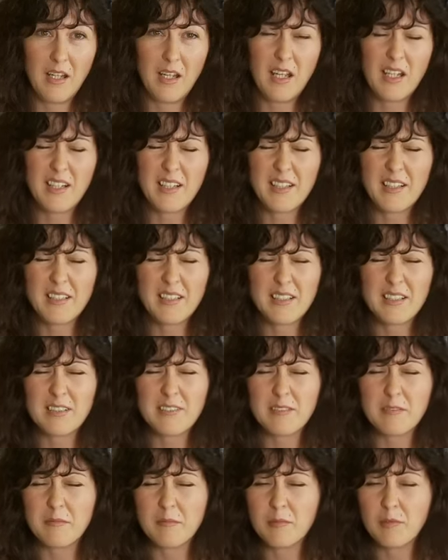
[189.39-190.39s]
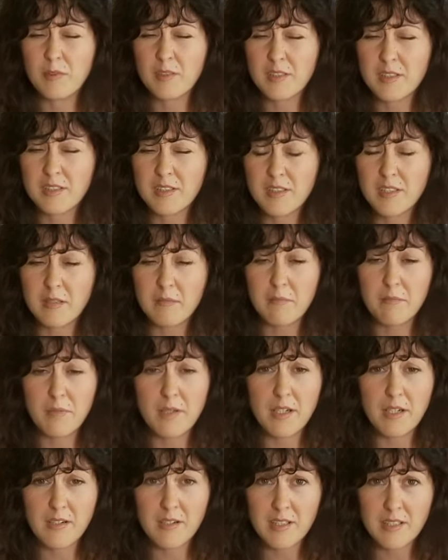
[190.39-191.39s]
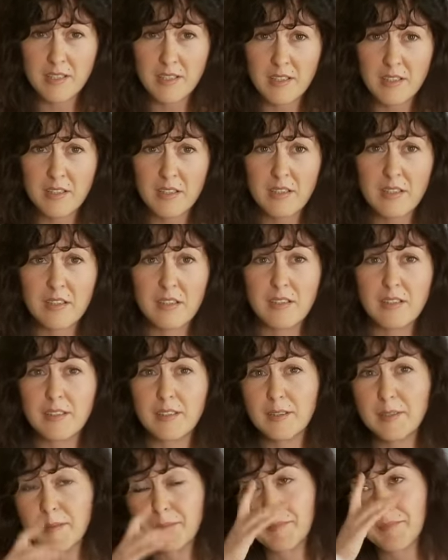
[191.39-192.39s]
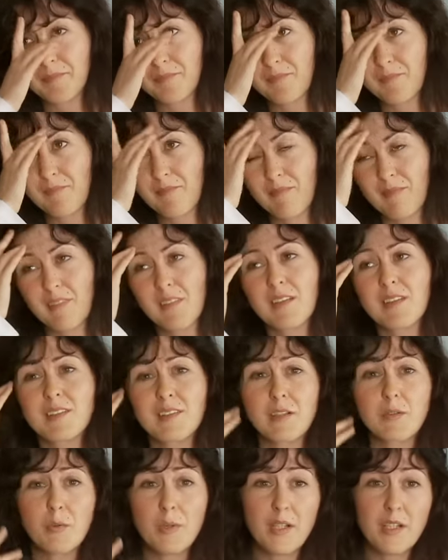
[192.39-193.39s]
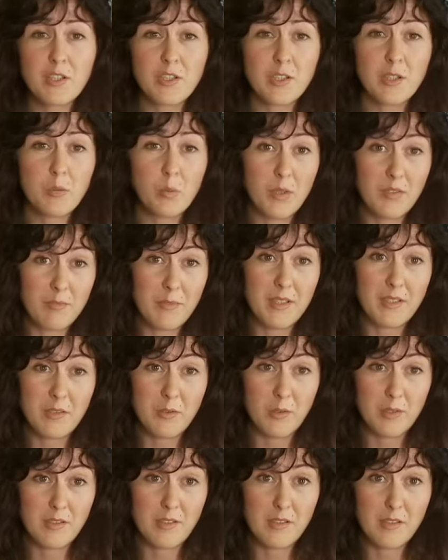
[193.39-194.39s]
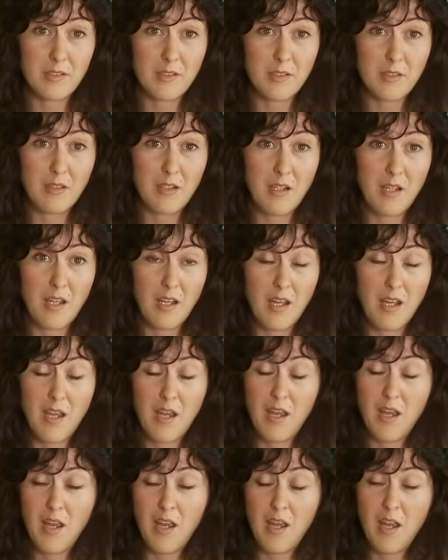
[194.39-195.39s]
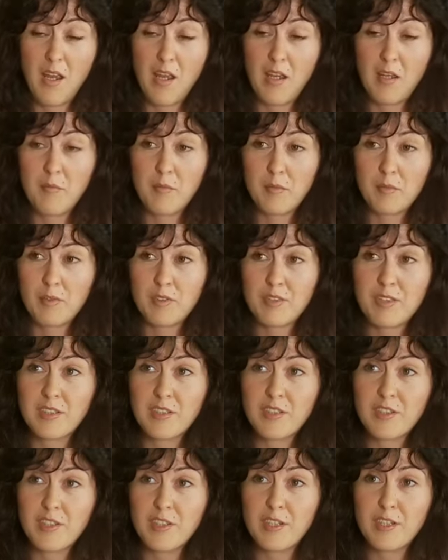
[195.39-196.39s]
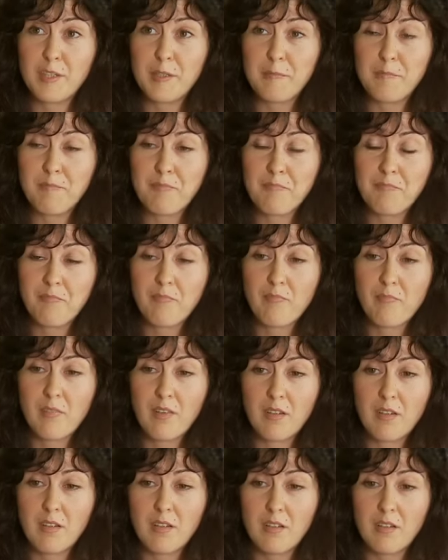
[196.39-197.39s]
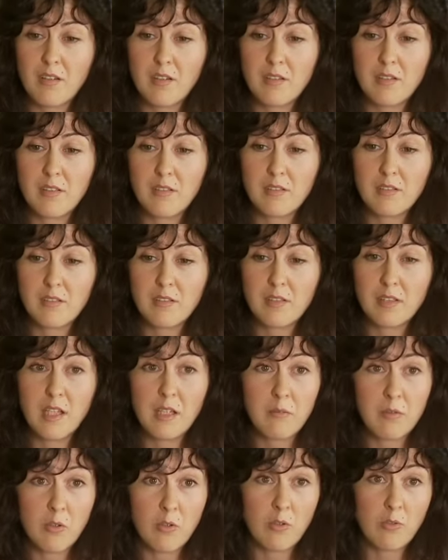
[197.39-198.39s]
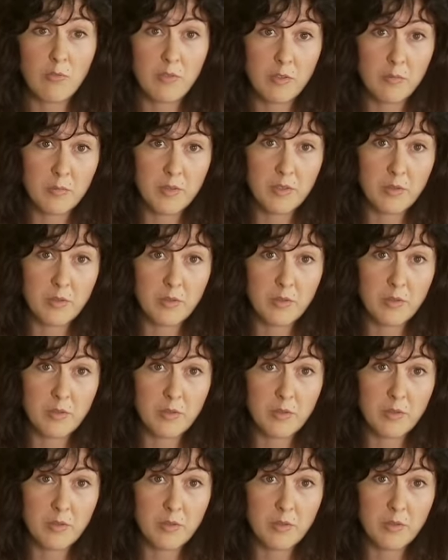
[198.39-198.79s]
And I had the most embarrassing situation with my daughter. Was she came home from